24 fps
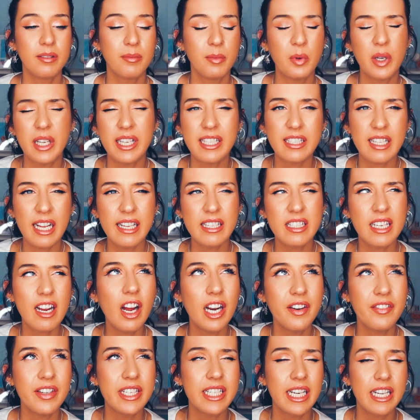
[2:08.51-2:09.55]
Well, it's kind
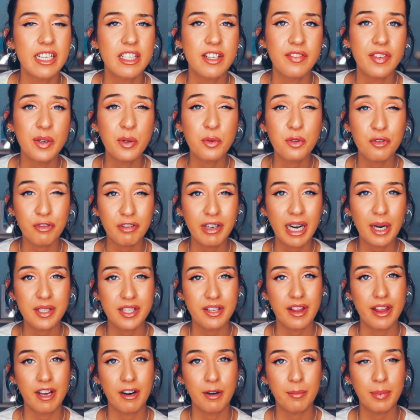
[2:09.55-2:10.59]
of intensive. It was 3 hours of
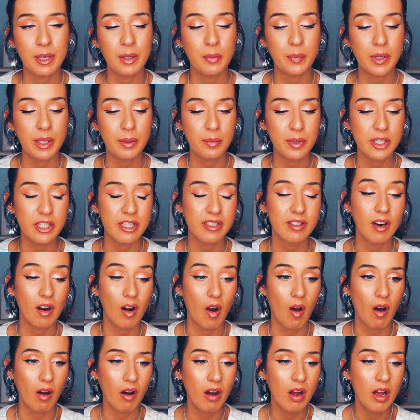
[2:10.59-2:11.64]
therapy a week, which is a
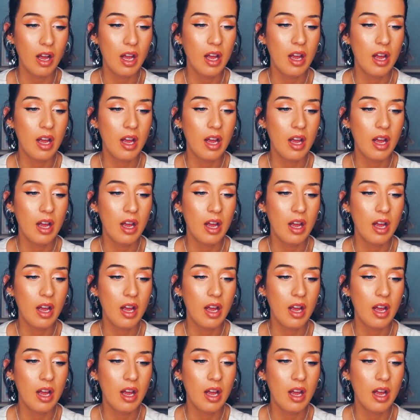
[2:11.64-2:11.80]
lot.